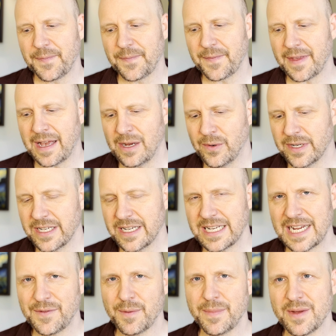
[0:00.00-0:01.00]
I want to
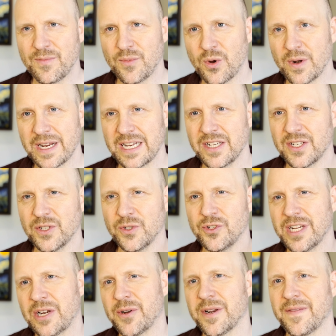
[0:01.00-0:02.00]
dive a bit more into
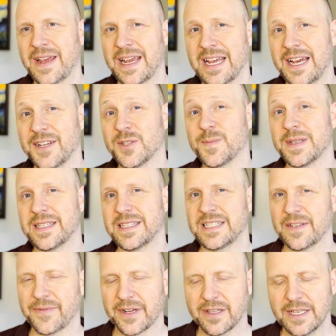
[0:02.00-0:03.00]
generative AI
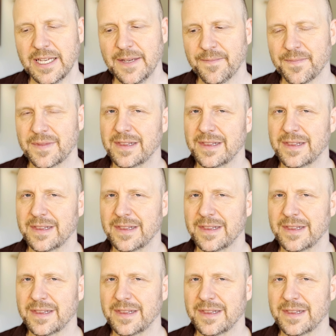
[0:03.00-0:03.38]
specifically.